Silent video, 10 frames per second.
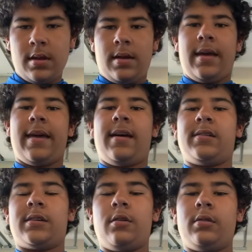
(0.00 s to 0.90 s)
Hey, how's
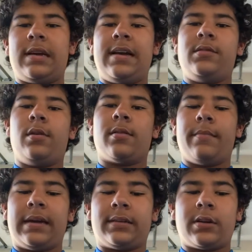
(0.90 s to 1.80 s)
it going, guys? Welcome
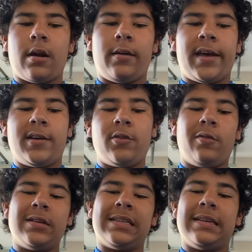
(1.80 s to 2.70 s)
back to Curl
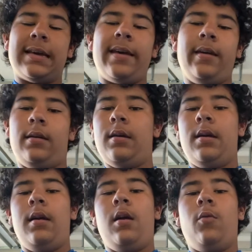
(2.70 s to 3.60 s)
Outdoors. Today,
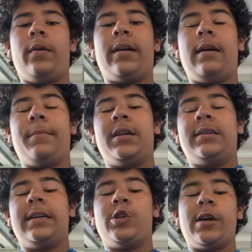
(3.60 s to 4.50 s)
I'm gonna
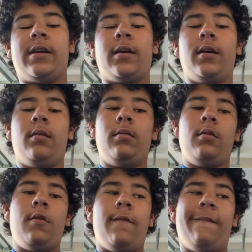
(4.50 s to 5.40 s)
teach you how to
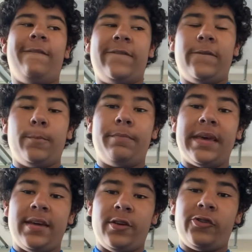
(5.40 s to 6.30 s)

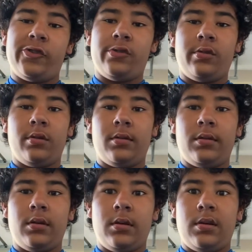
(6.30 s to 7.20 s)
pitch
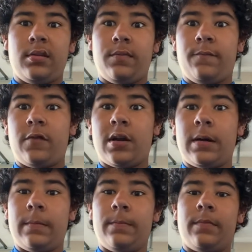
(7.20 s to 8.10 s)

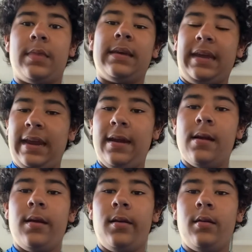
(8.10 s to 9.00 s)
from the
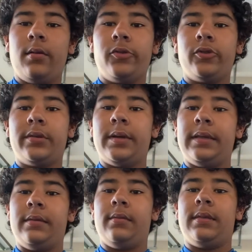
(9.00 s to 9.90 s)
gear
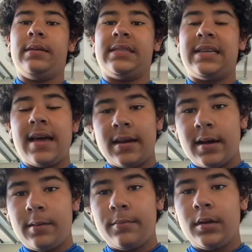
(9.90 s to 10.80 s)
to the
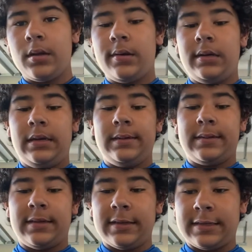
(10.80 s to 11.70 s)
setup
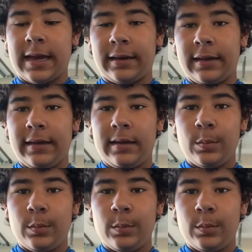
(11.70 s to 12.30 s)
to the technique.